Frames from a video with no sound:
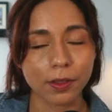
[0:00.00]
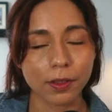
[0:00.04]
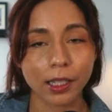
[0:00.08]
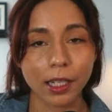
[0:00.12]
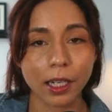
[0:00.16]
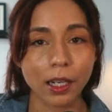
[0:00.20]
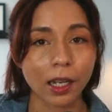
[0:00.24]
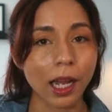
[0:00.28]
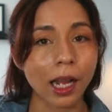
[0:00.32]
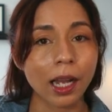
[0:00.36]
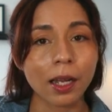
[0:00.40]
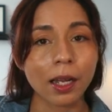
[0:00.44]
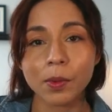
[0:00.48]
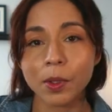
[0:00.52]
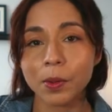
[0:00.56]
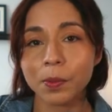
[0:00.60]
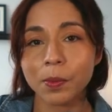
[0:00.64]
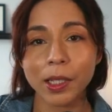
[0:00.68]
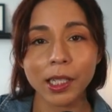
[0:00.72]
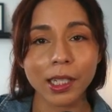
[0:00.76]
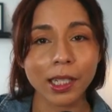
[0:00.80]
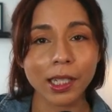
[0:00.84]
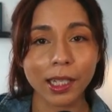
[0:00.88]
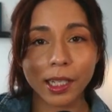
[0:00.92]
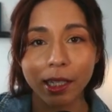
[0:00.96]
Now, I'm gonna
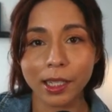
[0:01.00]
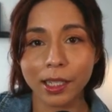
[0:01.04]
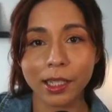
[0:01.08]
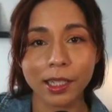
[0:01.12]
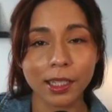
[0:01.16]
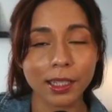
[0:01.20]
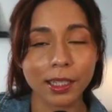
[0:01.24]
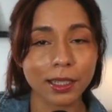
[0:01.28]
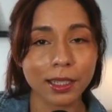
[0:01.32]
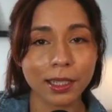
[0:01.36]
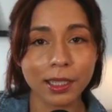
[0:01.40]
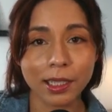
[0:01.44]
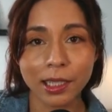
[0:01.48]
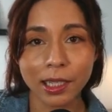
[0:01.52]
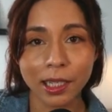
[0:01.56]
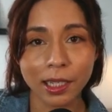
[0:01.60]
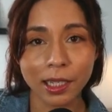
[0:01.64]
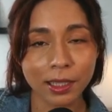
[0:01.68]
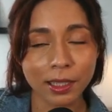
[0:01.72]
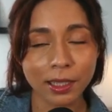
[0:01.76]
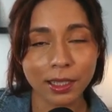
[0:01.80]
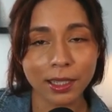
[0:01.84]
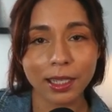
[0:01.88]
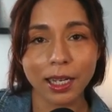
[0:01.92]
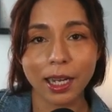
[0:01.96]
be in a
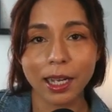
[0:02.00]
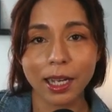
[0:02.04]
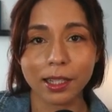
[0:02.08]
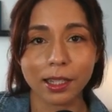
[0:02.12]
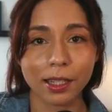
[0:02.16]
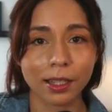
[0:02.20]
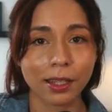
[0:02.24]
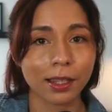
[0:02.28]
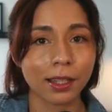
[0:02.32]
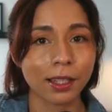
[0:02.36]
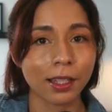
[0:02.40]
seat at the